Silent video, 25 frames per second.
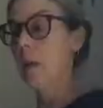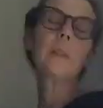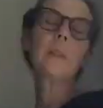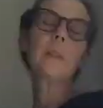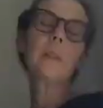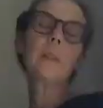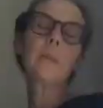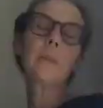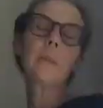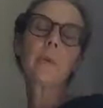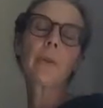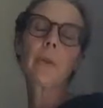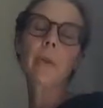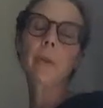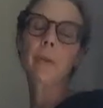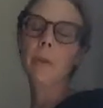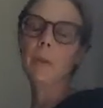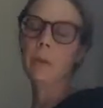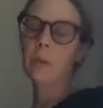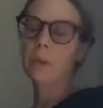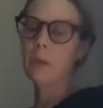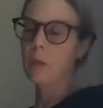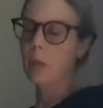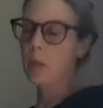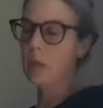Just when you
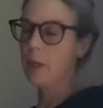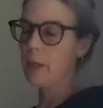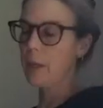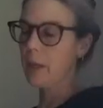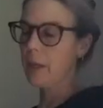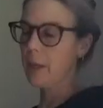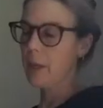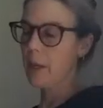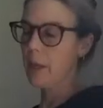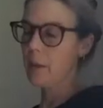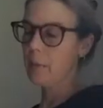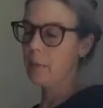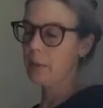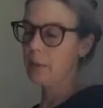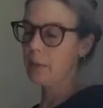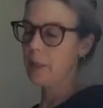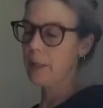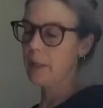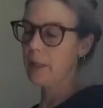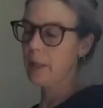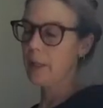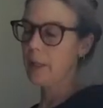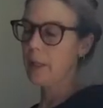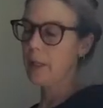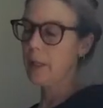were talking, I was
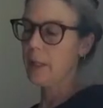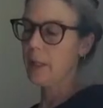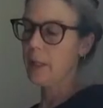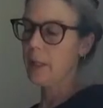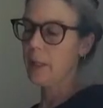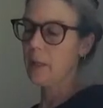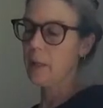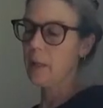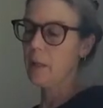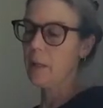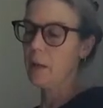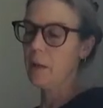thinking,